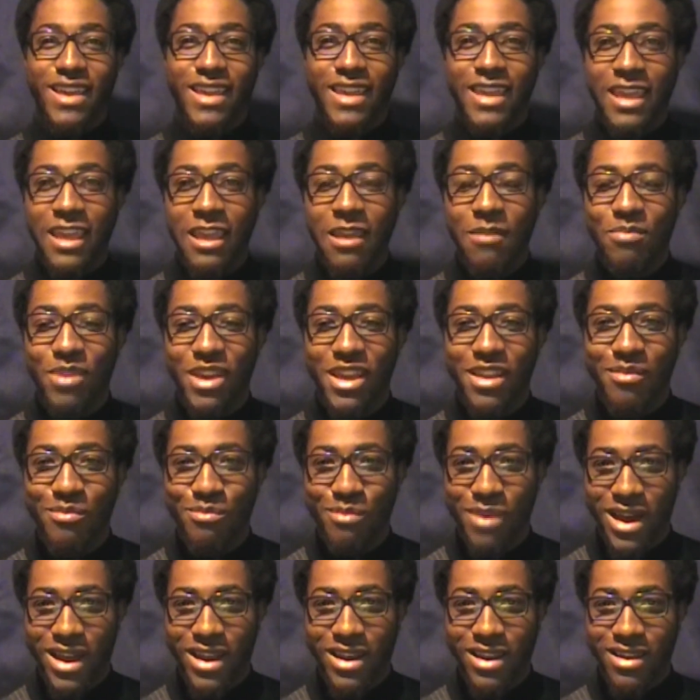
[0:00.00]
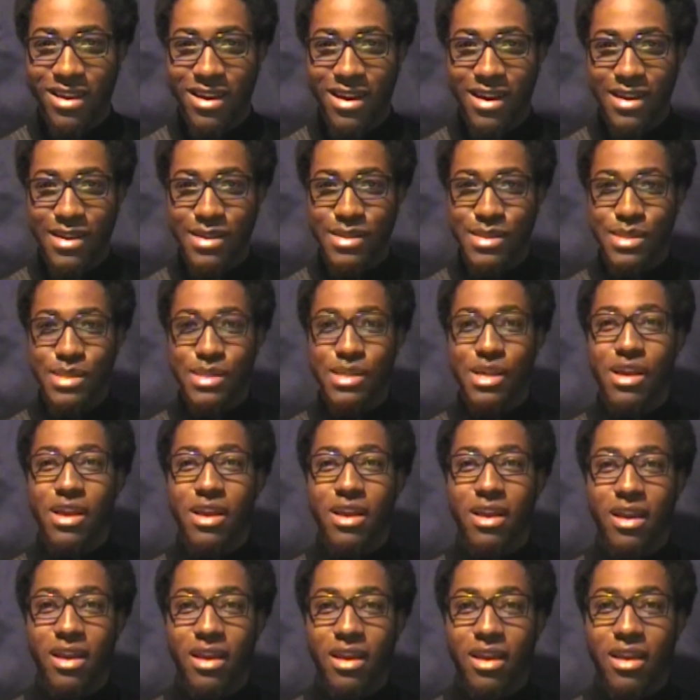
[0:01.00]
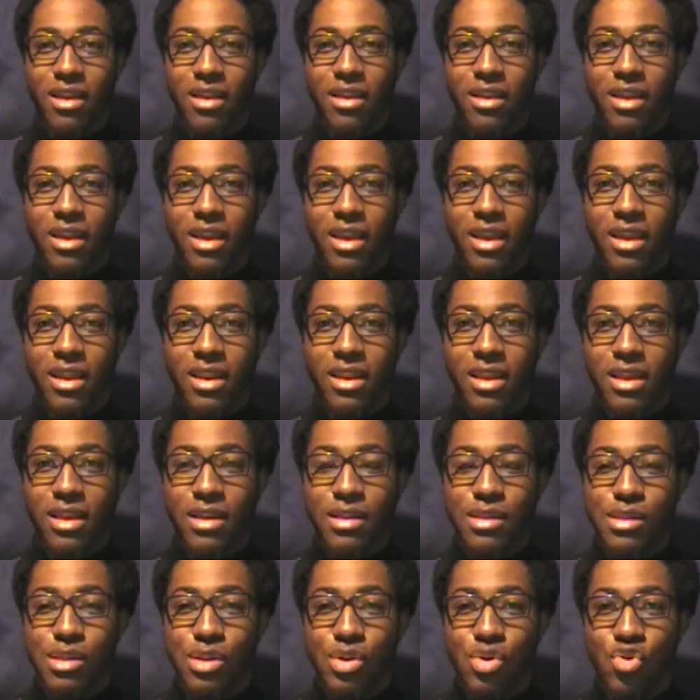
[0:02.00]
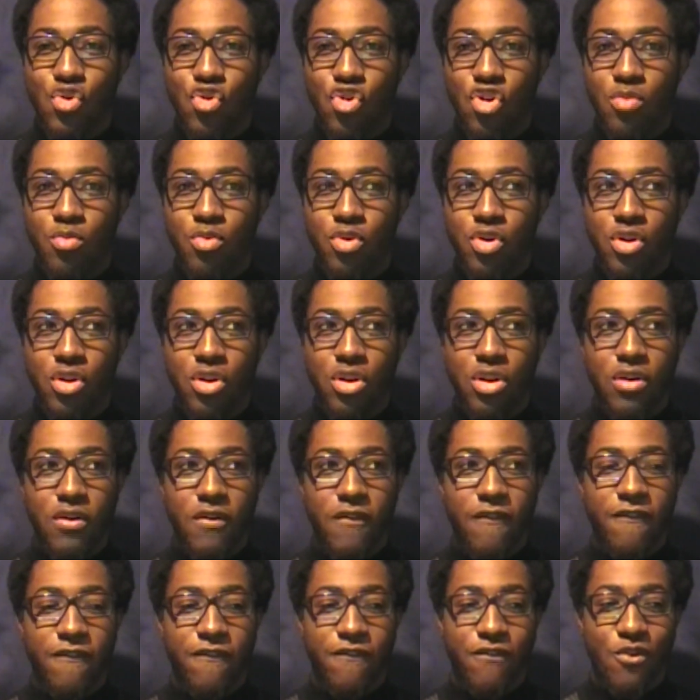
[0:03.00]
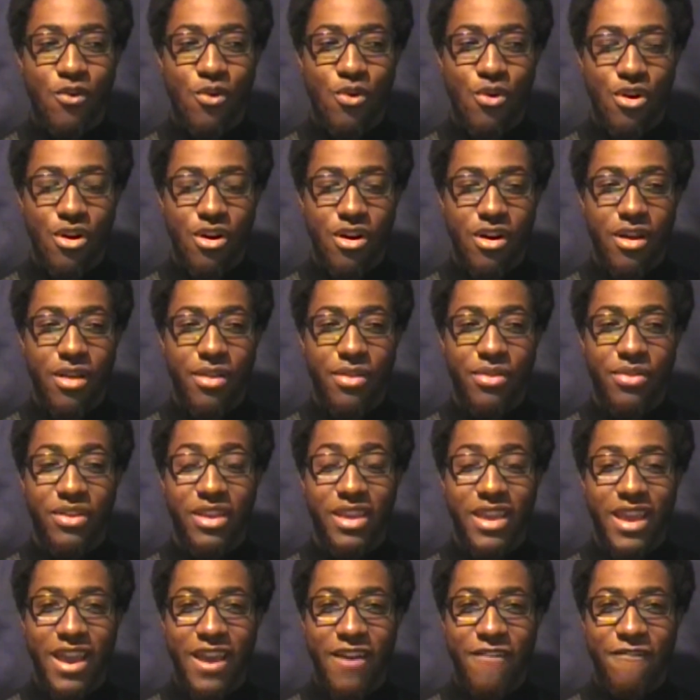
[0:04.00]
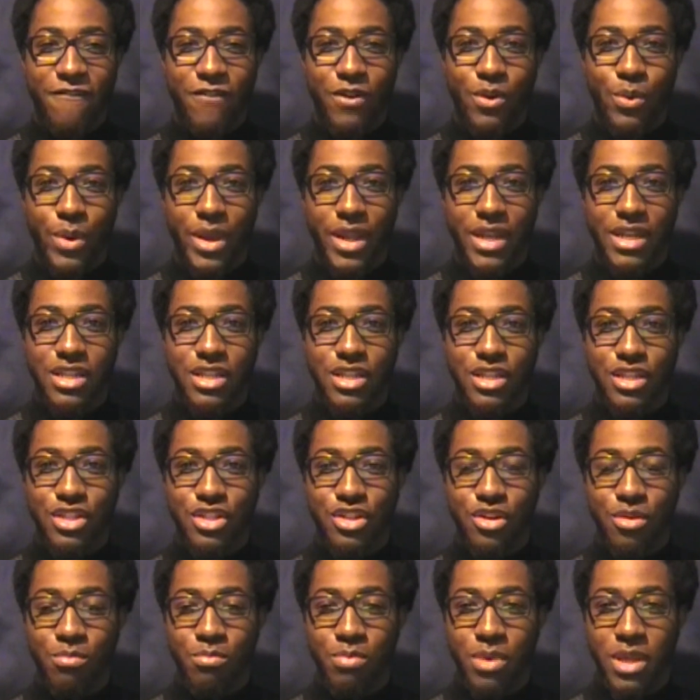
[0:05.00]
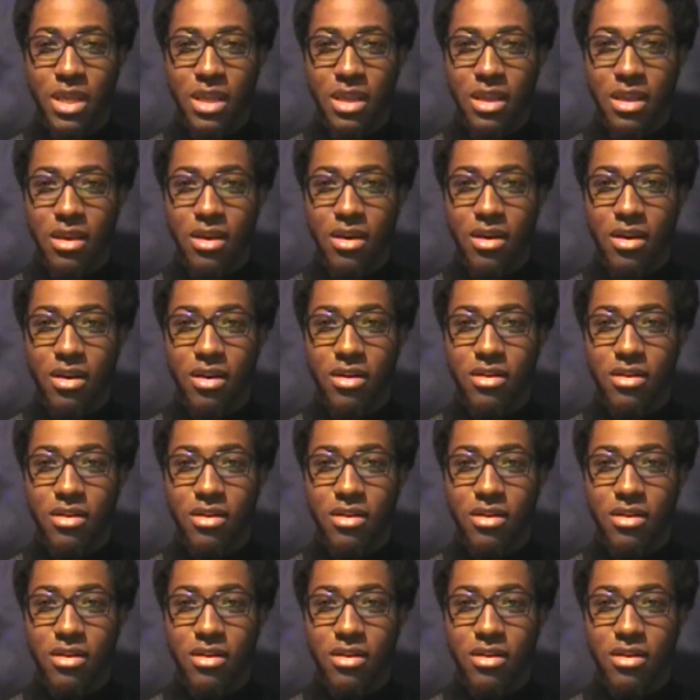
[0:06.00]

Keep in mind, guys, it is normal for the effluent to be